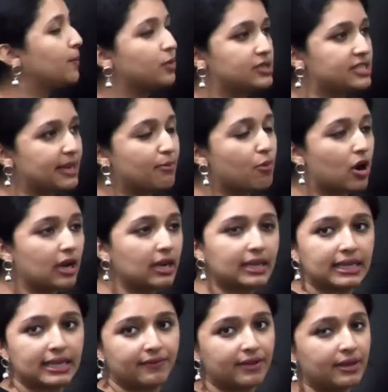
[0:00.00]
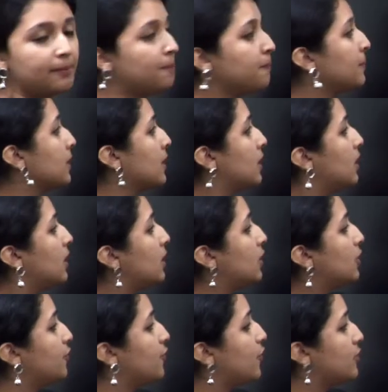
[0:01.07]
mosaic model given
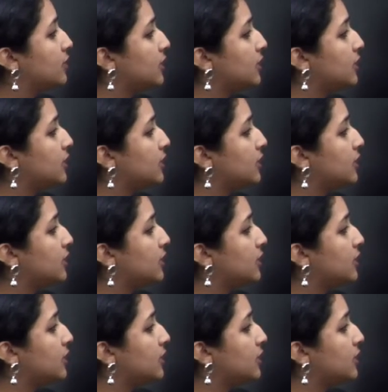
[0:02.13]
for